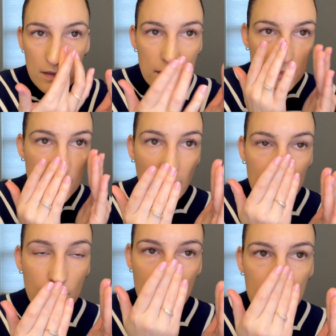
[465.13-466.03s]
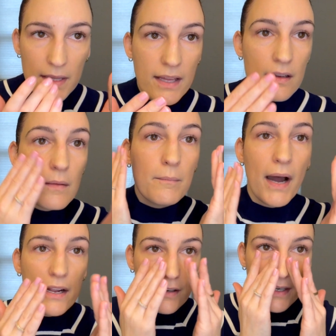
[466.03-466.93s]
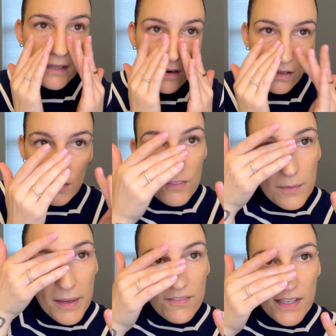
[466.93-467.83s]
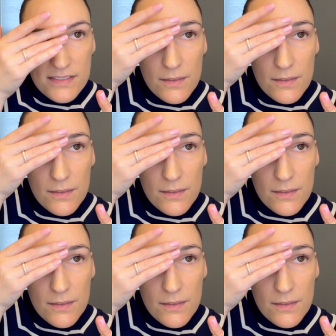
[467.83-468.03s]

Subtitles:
Because I don't want to be like migrating it all over my face.